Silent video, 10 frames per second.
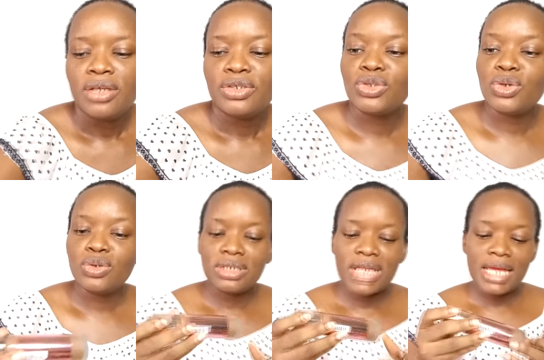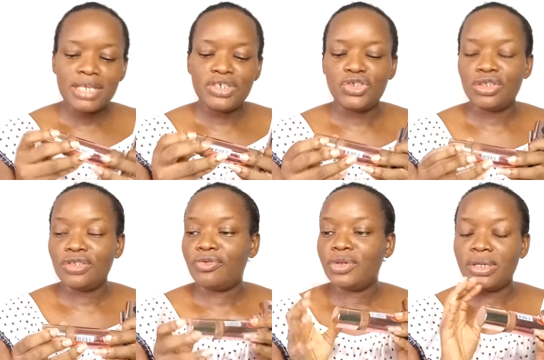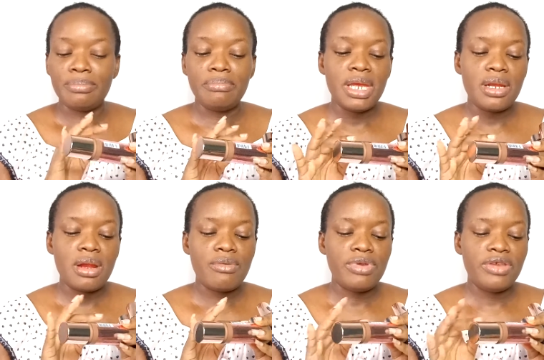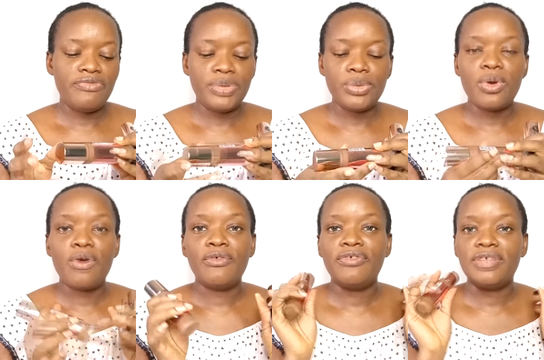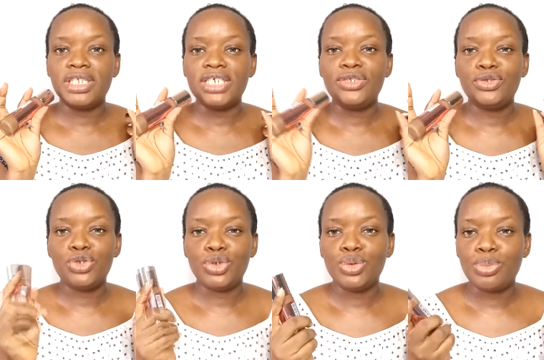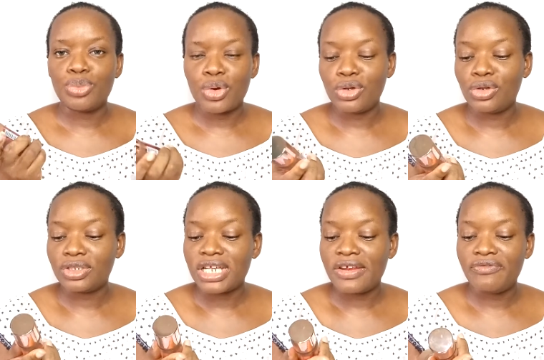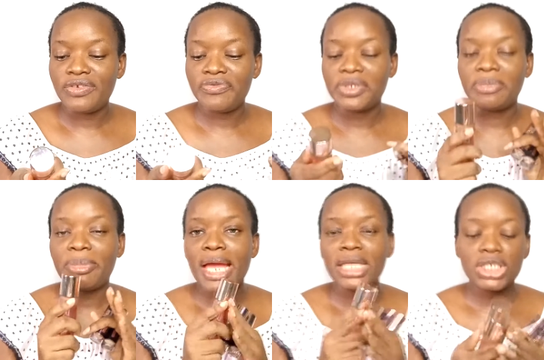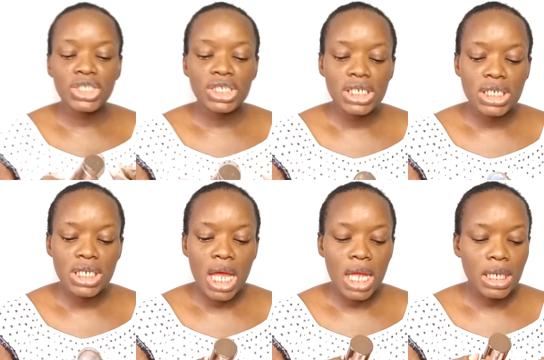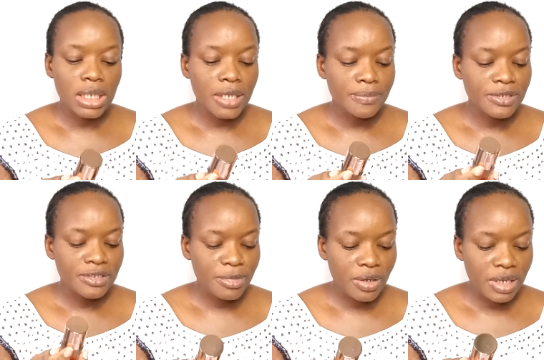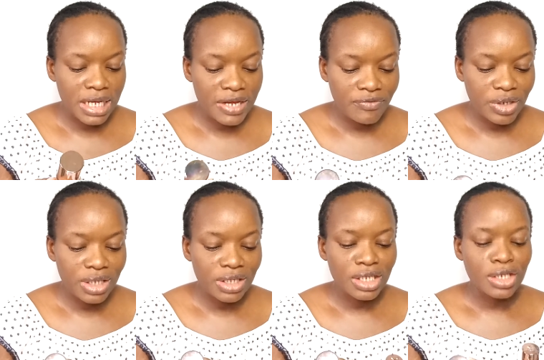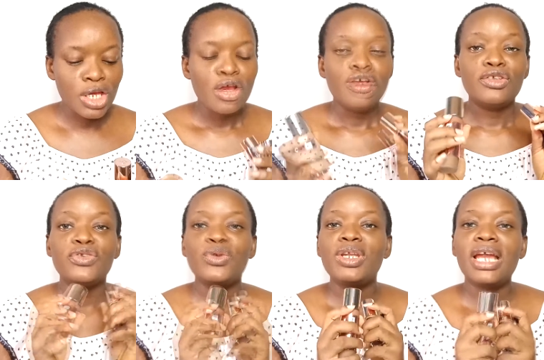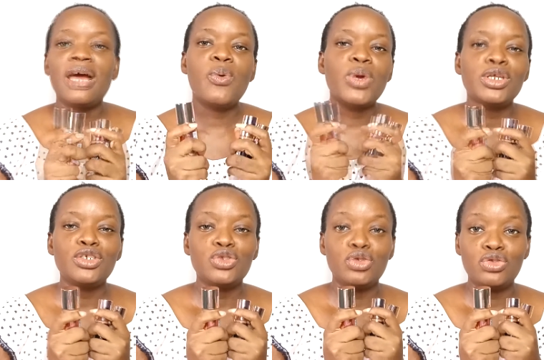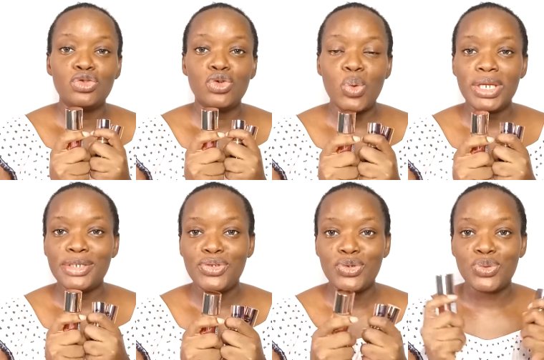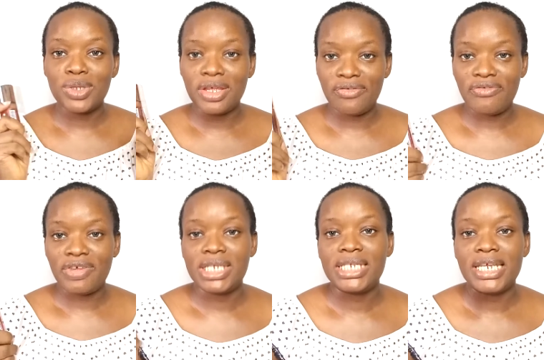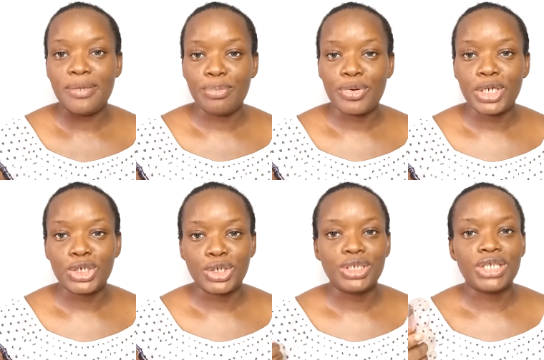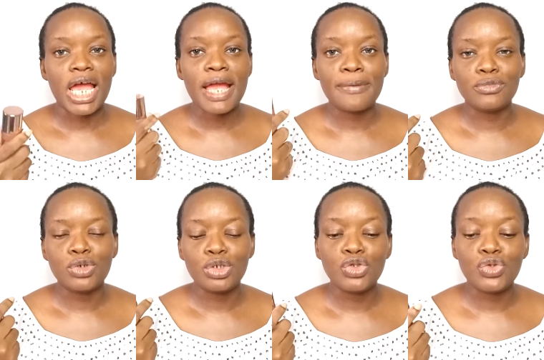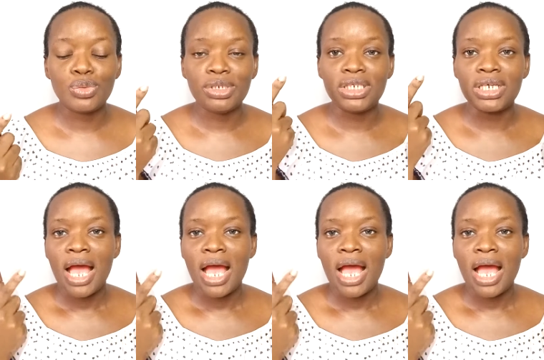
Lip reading: So that is just for the main review of these two products. I've reviewed the packaging and smell and every other thing. So now we're just going to go into the first impressions. I am going to be